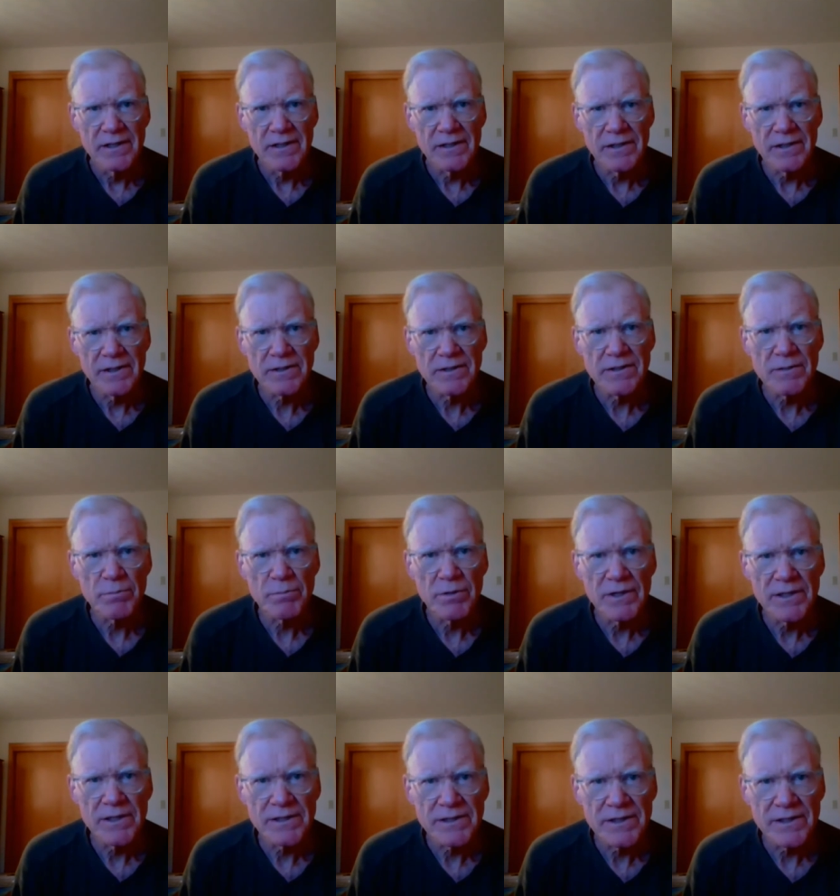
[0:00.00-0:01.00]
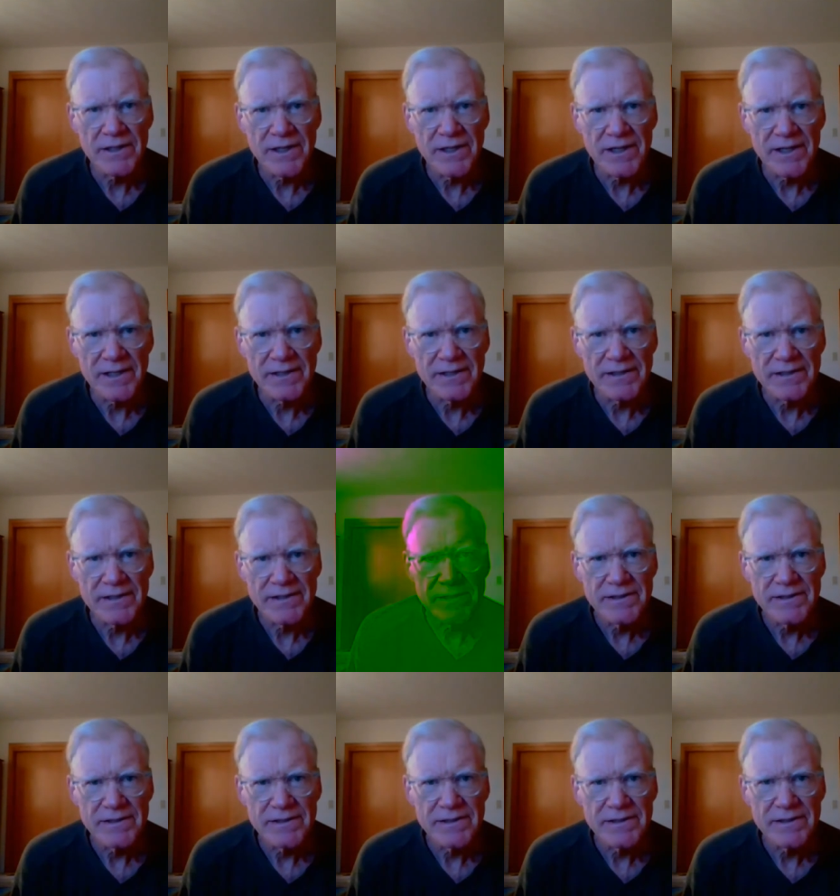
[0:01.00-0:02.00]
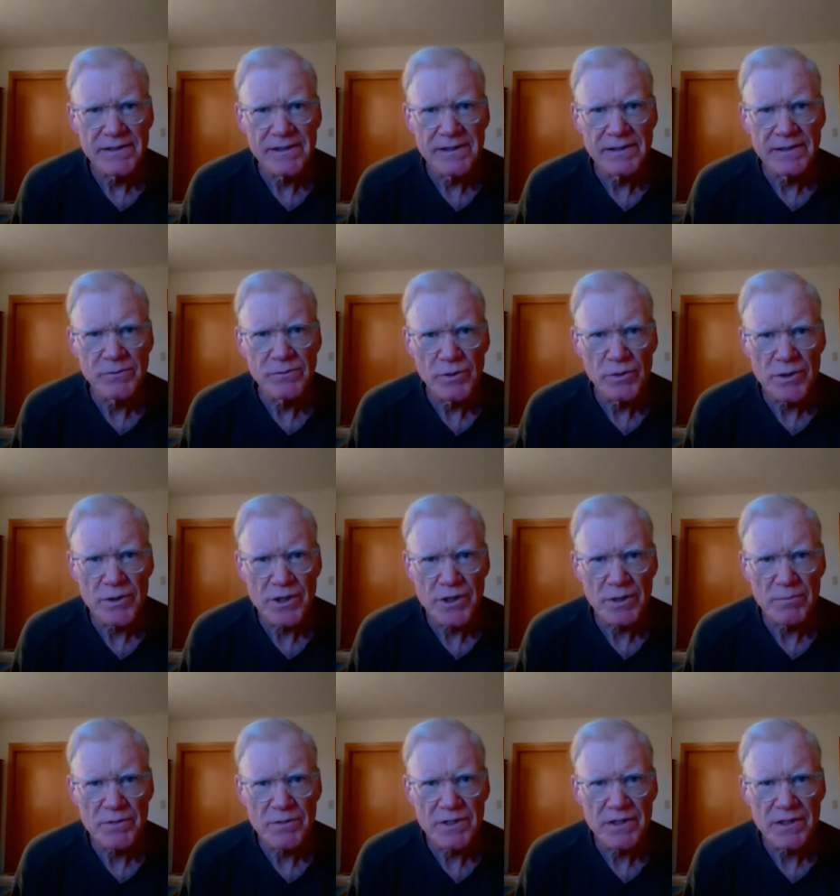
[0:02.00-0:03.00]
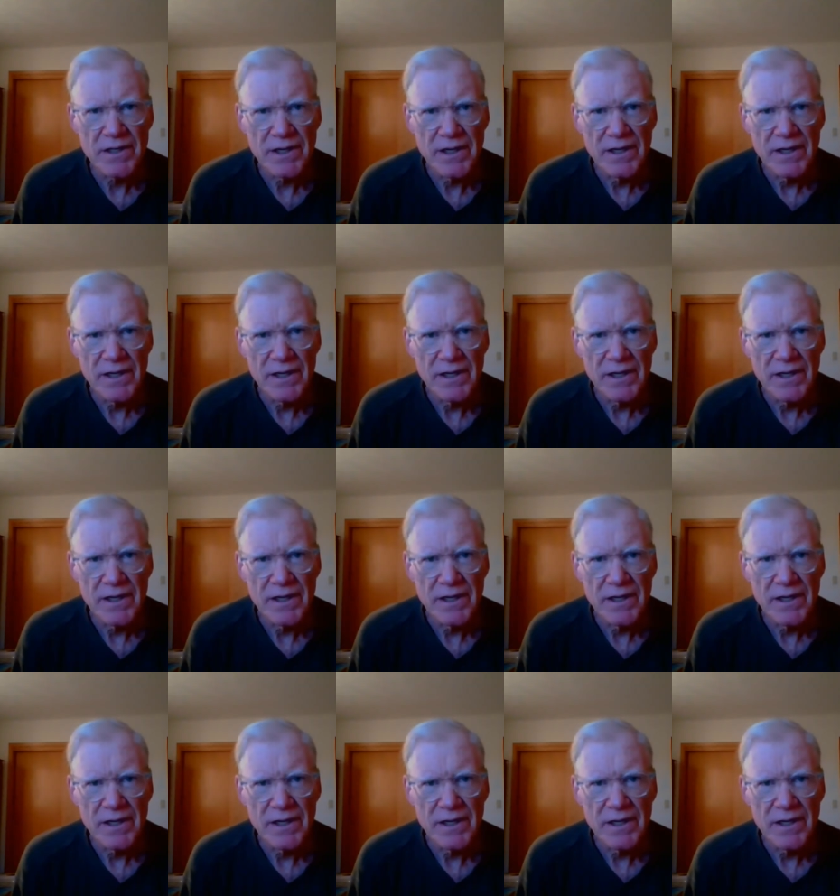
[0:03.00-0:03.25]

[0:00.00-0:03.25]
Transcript: looks upon God and worships